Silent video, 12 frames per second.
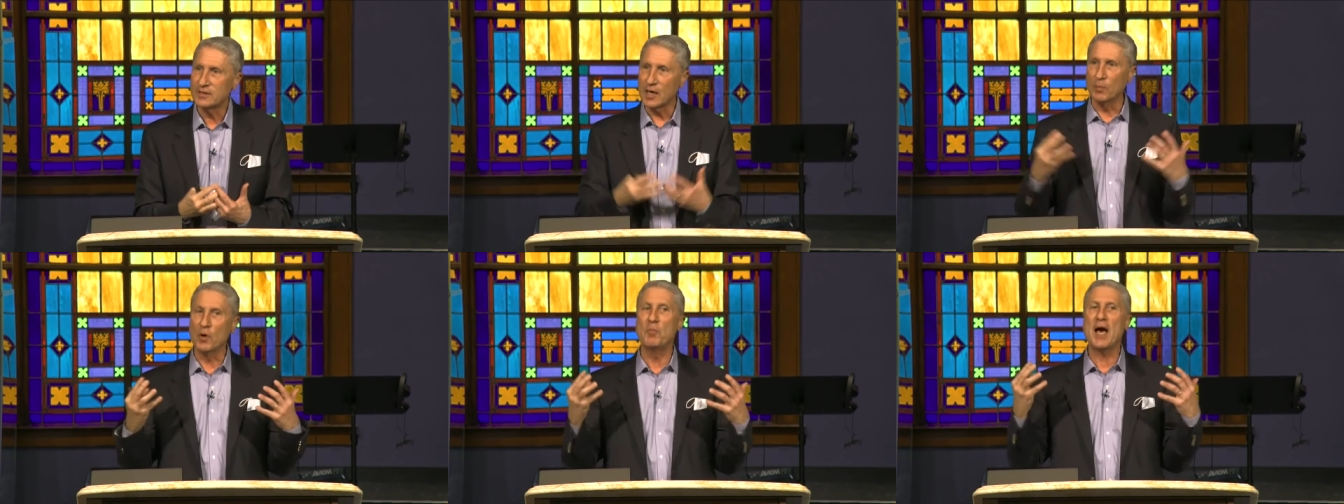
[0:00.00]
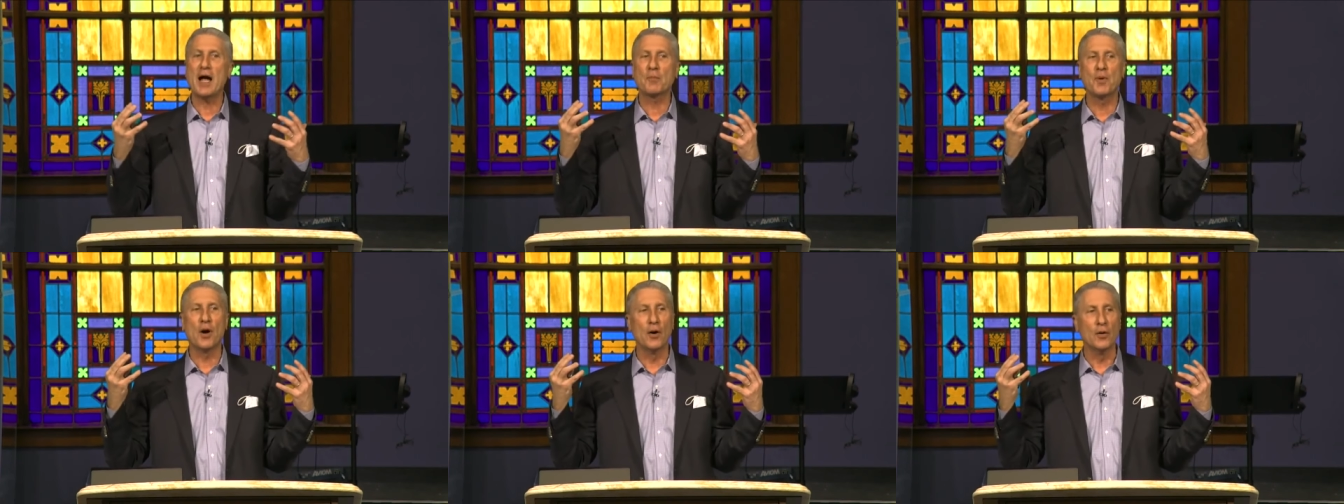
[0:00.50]
double
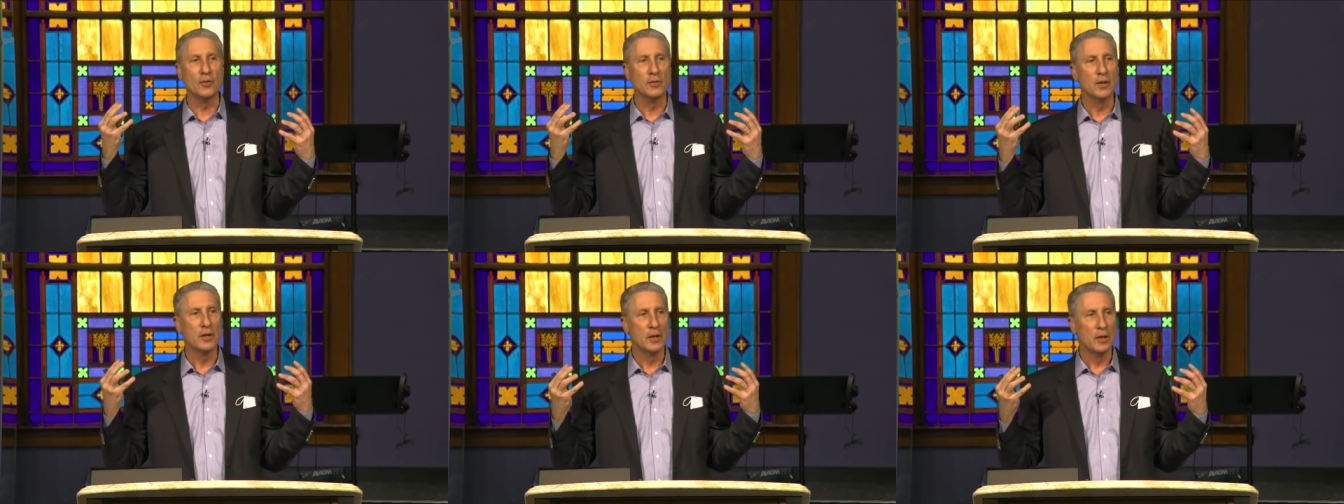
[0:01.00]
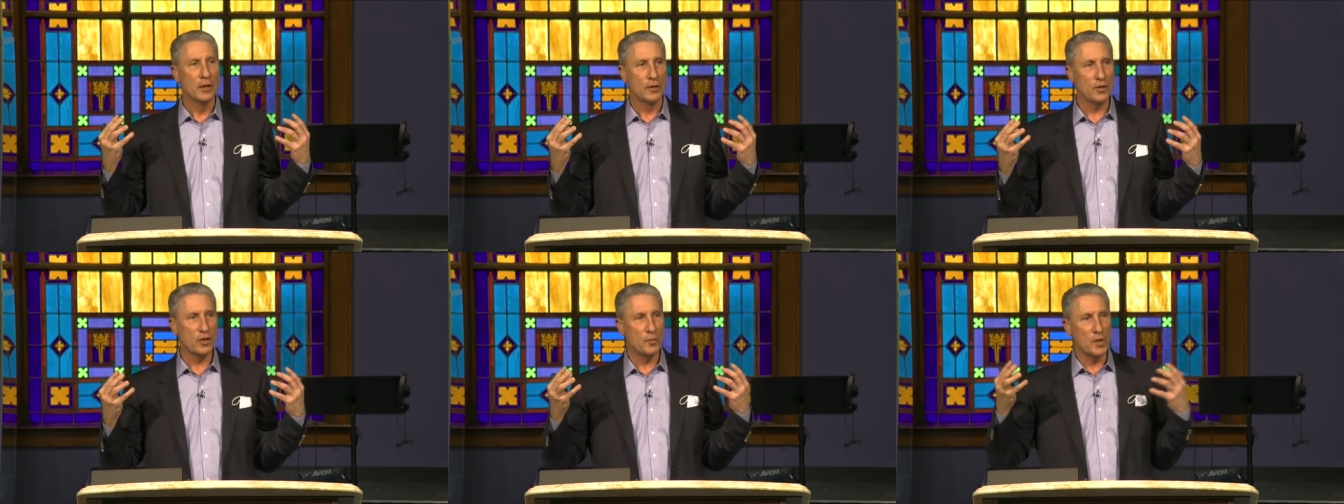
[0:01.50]
backbone.
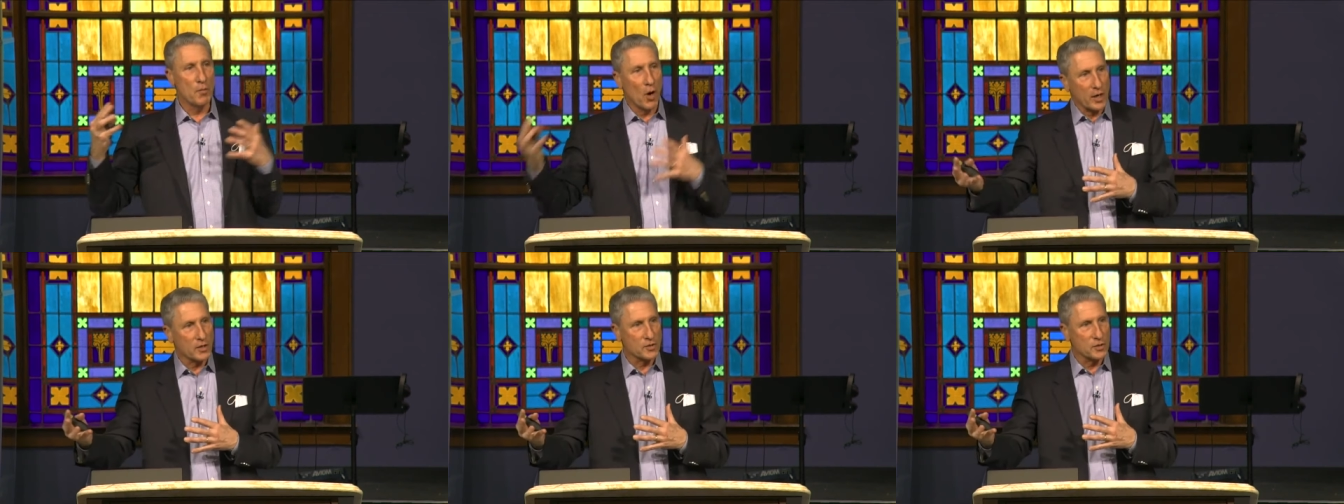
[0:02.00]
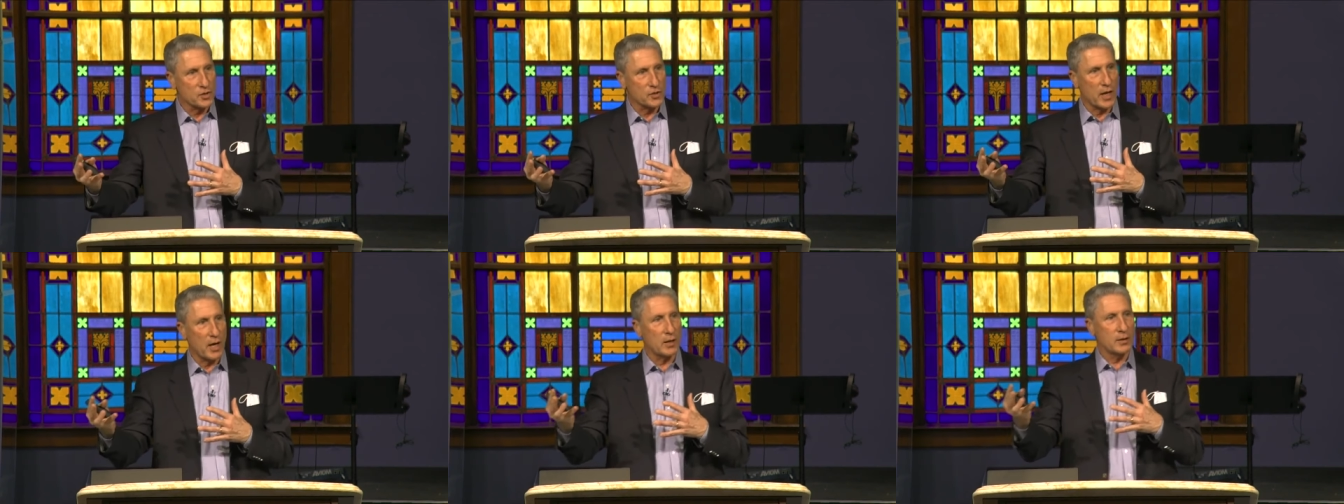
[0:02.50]
You could be Marcus
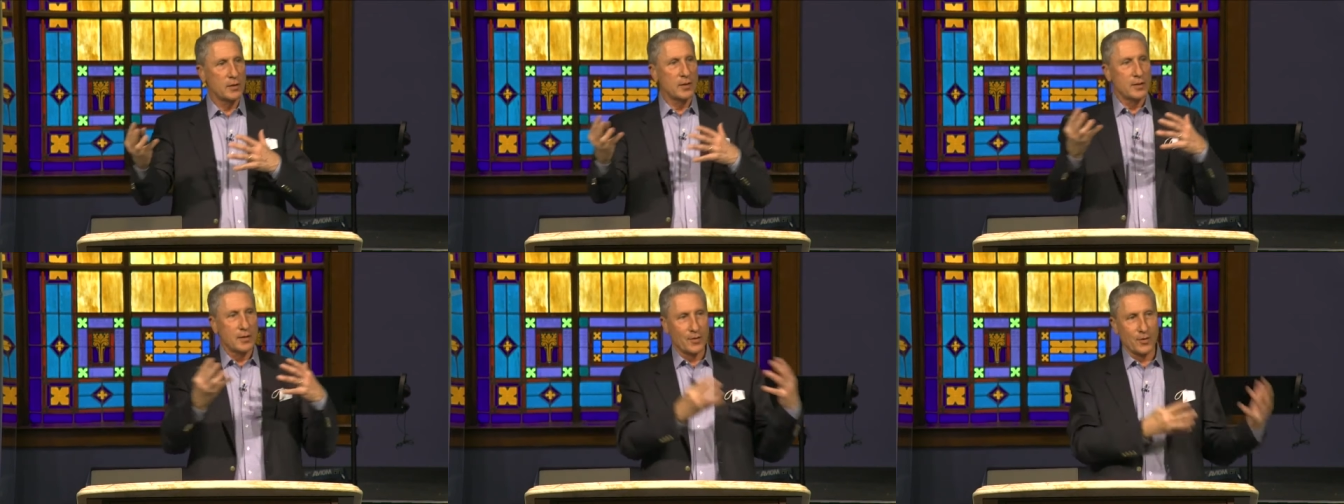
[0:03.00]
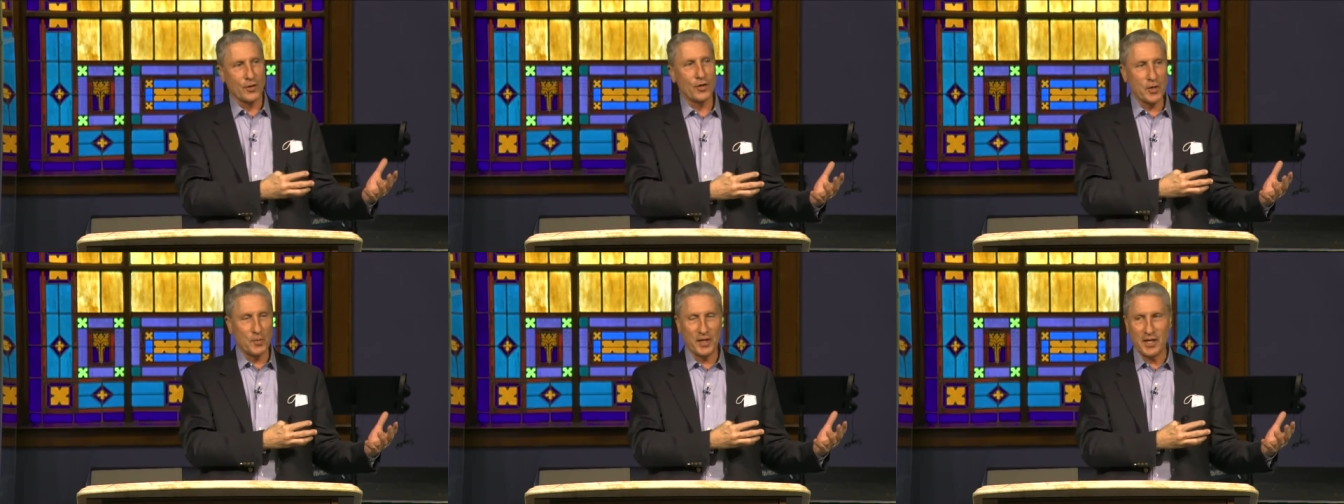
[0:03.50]
Luttrell or you
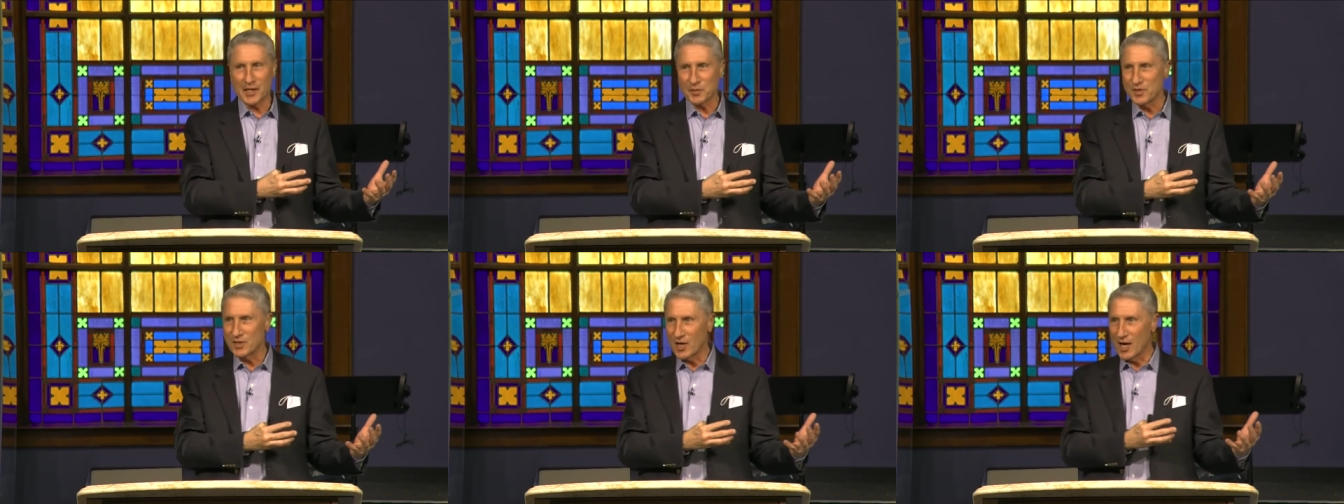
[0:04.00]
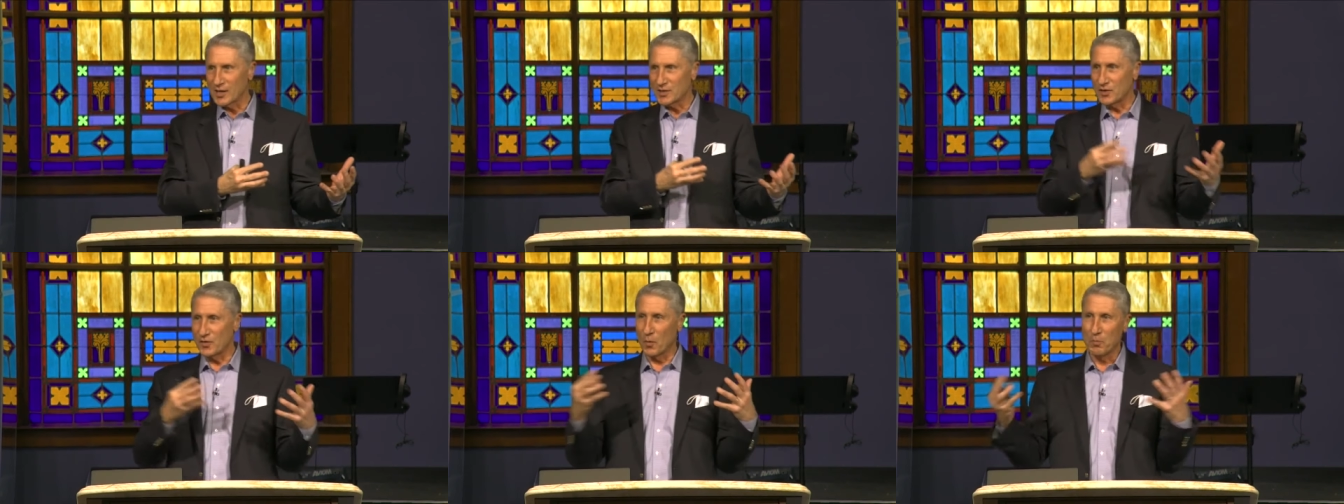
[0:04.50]
could be Desmond
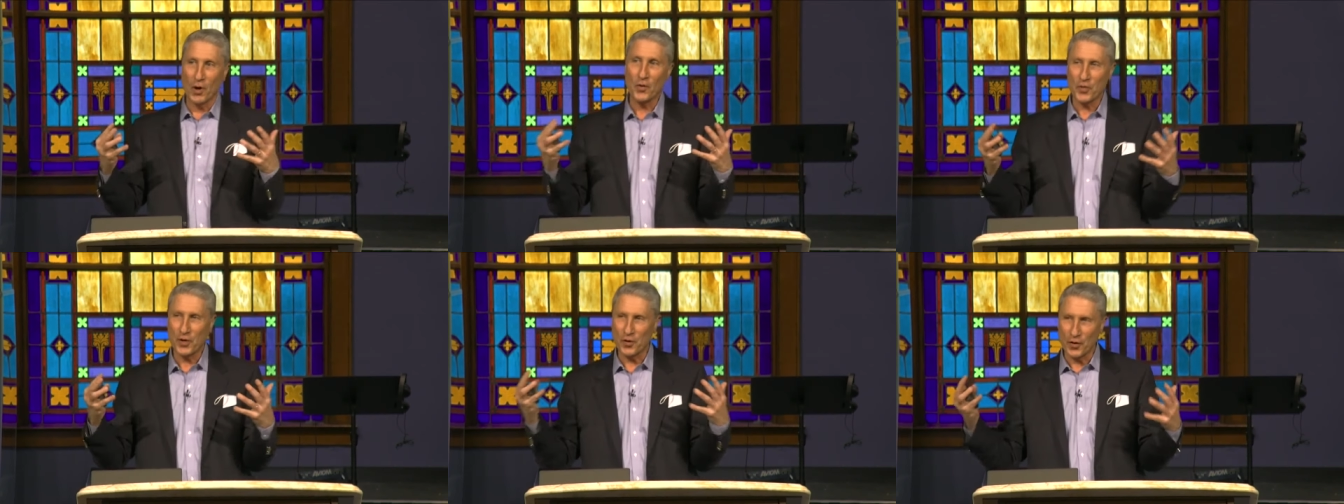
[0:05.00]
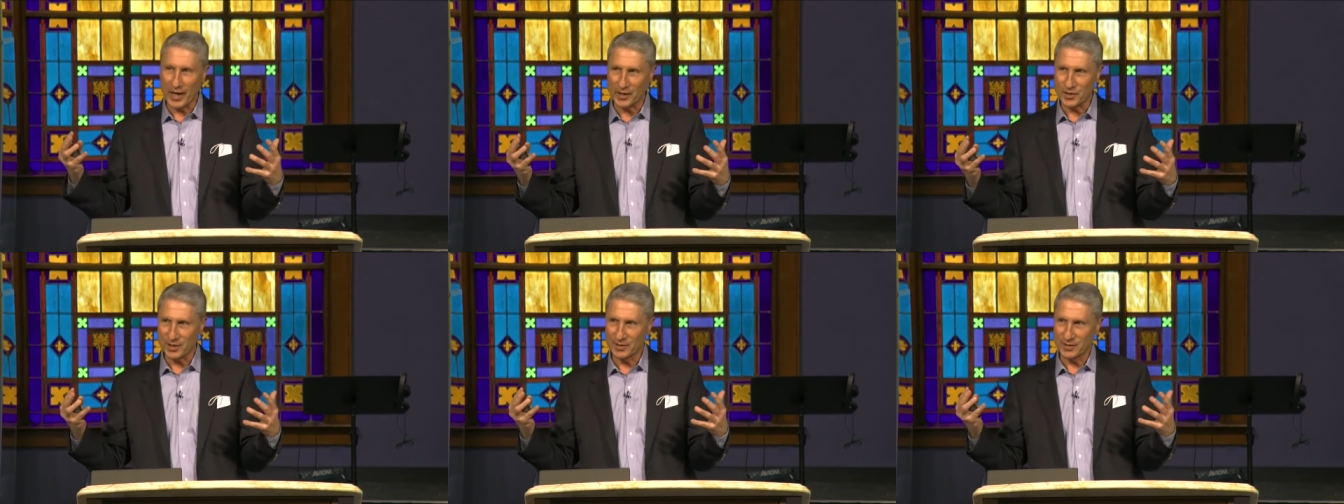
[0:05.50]
Doss. They're both
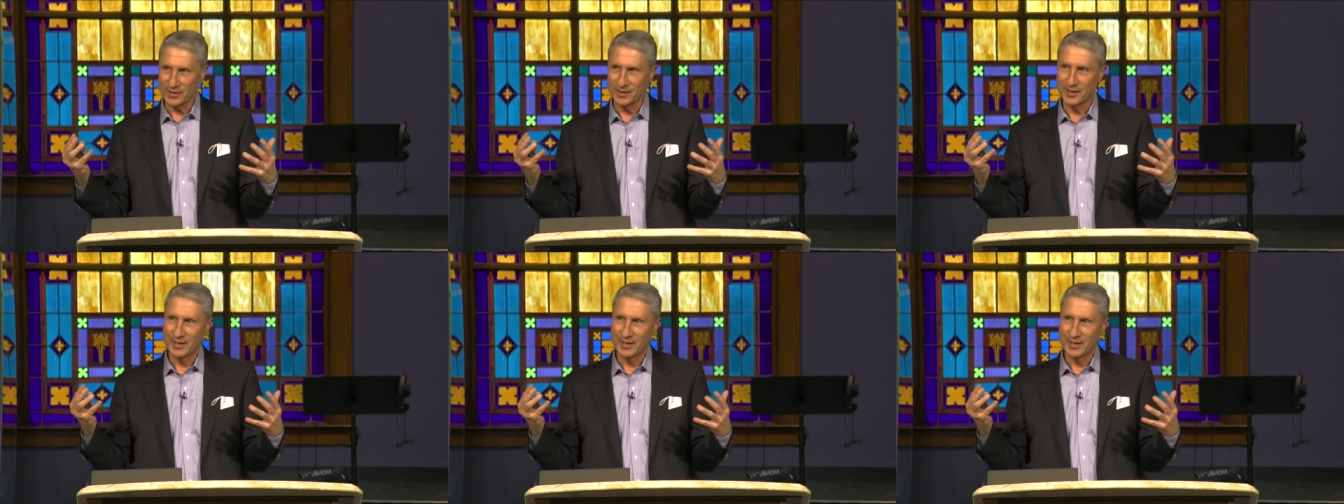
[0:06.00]
courageous.